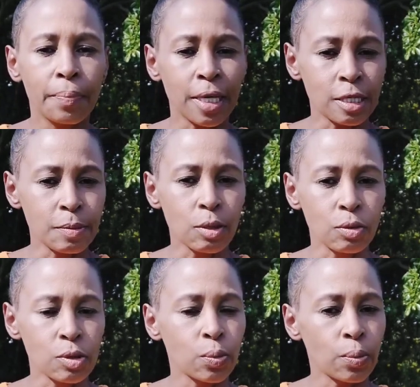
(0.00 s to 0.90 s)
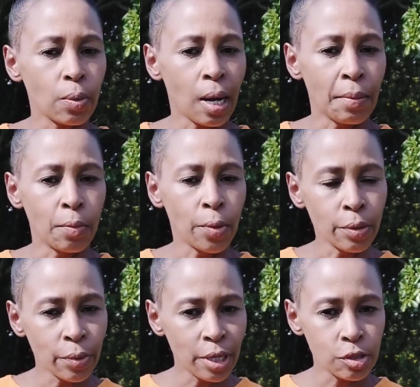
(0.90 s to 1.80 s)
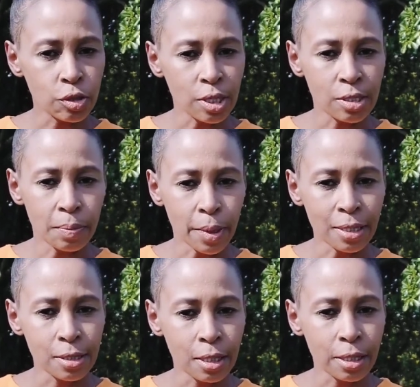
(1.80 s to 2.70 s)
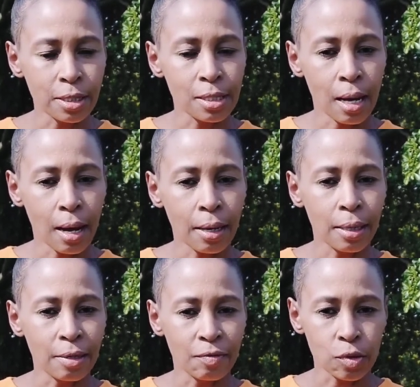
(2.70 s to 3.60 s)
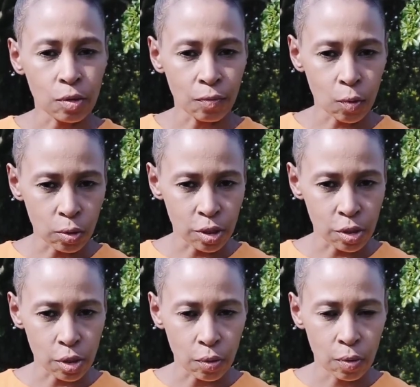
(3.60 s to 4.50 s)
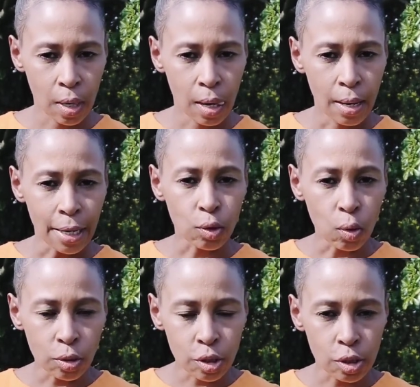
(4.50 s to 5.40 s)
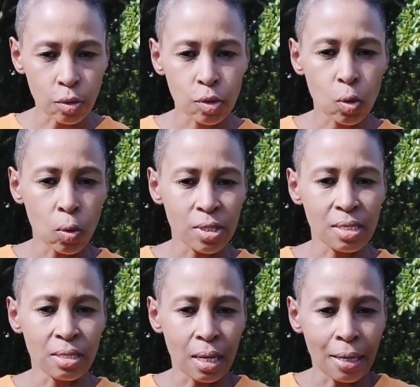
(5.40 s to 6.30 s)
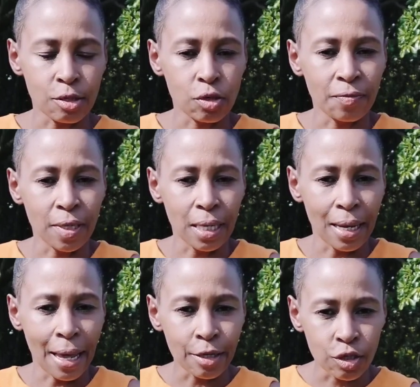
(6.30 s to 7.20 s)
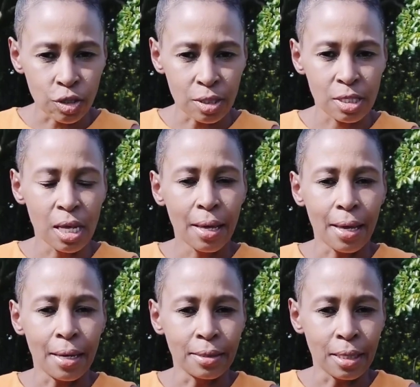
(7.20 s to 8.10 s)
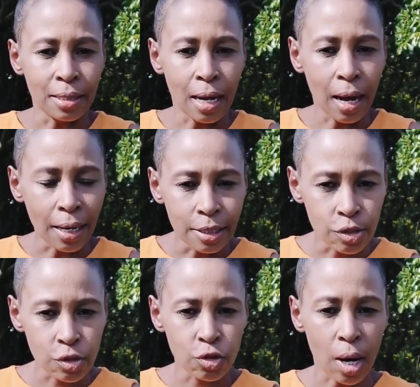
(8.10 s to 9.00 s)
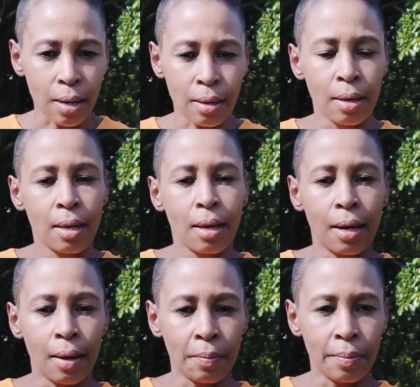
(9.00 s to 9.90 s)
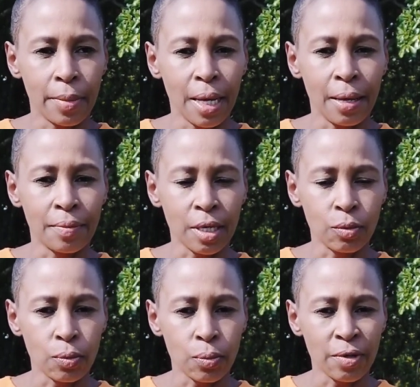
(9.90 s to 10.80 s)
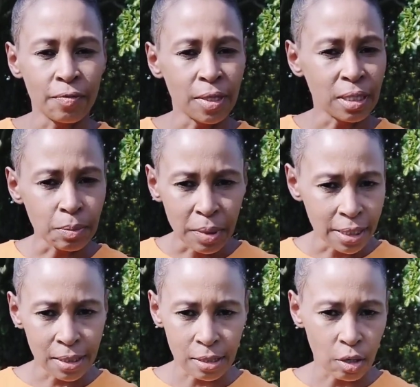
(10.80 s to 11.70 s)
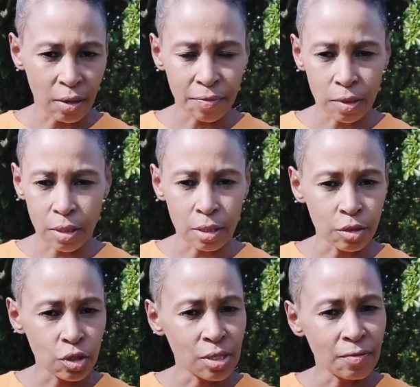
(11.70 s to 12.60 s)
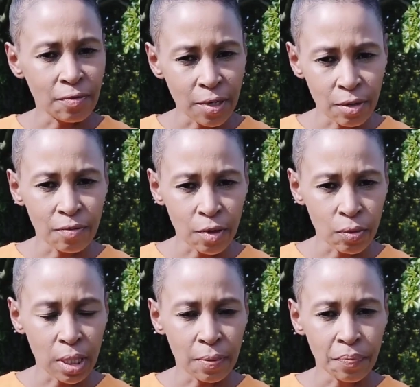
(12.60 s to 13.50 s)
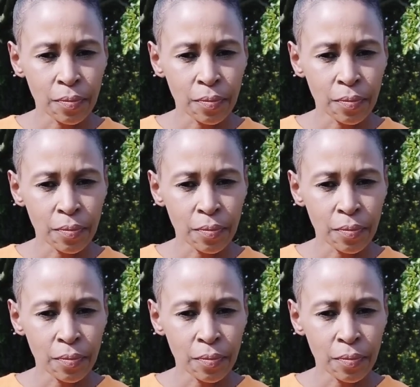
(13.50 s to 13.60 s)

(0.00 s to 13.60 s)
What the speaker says: That's because when we are stressed, the brain secretes higher levels of cortisol. And cortisol causes in us to feel anxious and highly strung. And then we feel depleted after that and just very, very